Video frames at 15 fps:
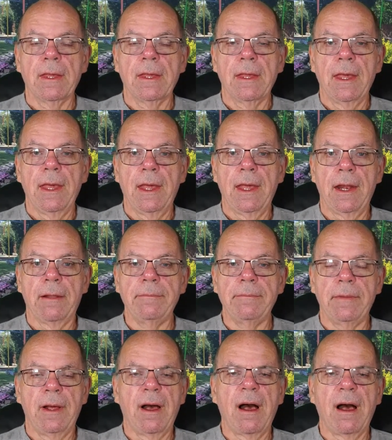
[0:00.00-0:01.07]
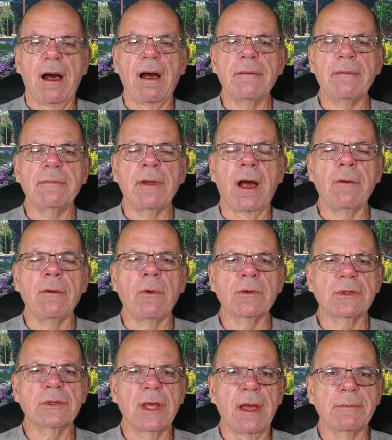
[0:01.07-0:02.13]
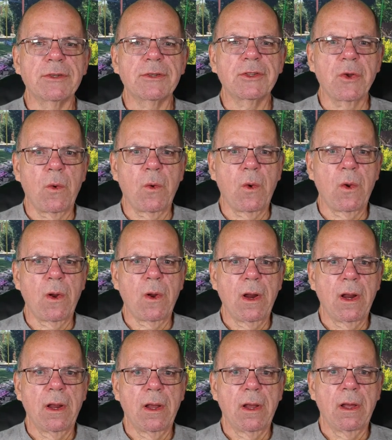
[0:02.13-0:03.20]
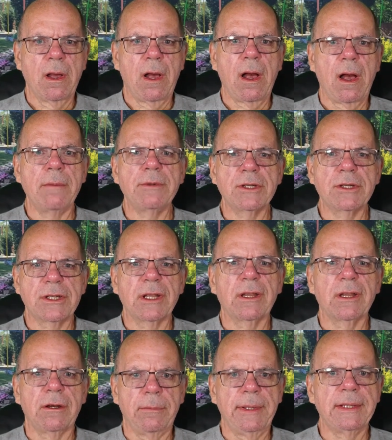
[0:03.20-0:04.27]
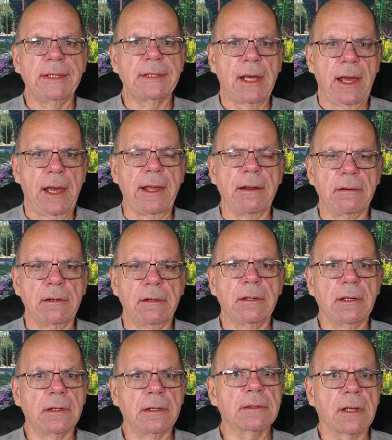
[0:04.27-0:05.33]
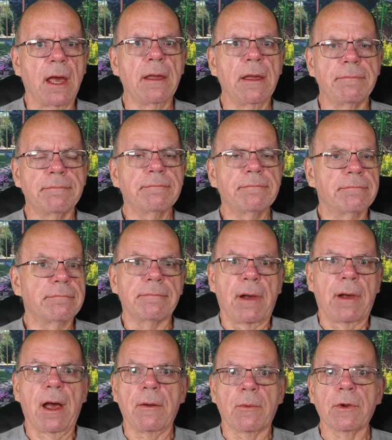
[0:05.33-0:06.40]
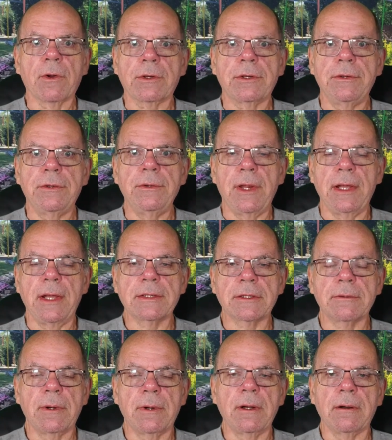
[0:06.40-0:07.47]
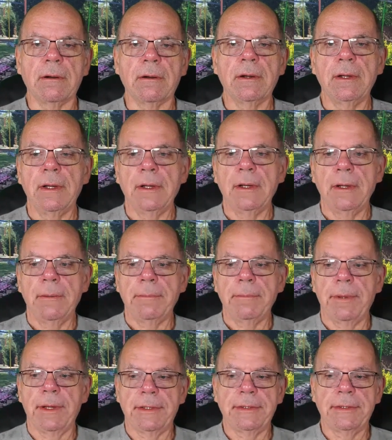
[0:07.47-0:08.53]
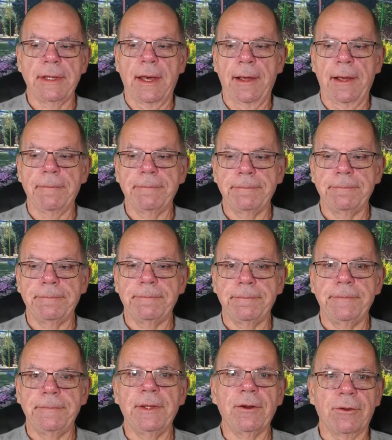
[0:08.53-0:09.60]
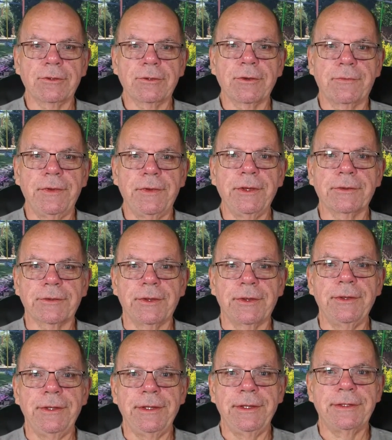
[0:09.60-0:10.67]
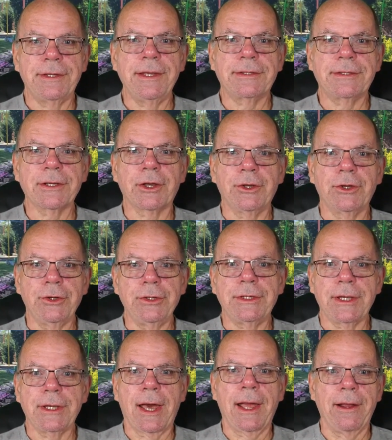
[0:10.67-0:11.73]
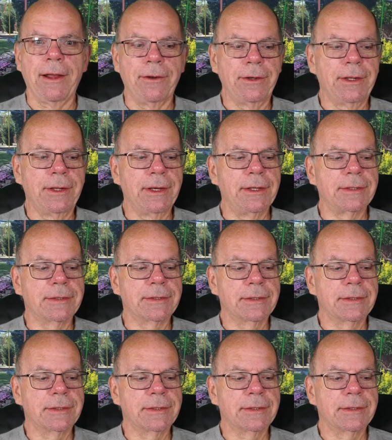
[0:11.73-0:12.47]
and I won't say I'm sore. I'm just a little bit tired because I worked 2 days in a row, but it also feels it's a good tired because